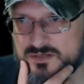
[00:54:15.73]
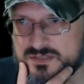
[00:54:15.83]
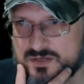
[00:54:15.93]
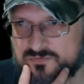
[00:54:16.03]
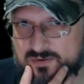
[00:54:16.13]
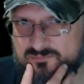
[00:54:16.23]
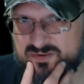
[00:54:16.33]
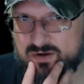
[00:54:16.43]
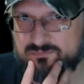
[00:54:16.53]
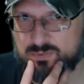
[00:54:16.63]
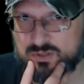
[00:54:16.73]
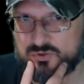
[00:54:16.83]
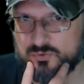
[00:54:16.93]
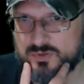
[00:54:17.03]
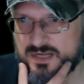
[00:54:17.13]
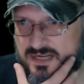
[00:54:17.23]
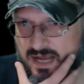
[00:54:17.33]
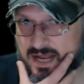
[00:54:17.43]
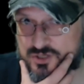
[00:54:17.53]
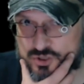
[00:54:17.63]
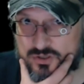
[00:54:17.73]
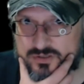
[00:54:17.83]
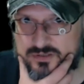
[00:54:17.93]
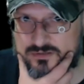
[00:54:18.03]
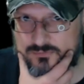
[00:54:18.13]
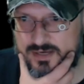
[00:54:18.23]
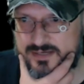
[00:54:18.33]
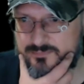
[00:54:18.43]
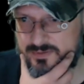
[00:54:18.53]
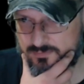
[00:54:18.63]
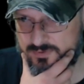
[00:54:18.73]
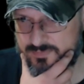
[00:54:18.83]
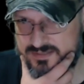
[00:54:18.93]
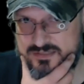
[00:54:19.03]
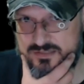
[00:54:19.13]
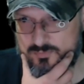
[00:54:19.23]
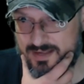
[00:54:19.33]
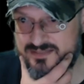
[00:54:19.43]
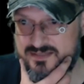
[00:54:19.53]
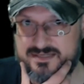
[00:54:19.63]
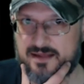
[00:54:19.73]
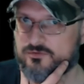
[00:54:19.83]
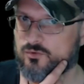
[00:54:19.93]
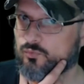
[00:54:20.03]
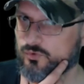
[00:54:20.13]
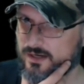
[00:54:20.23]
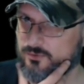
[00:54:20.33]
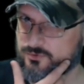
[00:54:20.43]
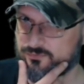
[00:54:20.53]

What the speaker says: So from VRF blue, I should, right, be able to ping this loopback since I have the route,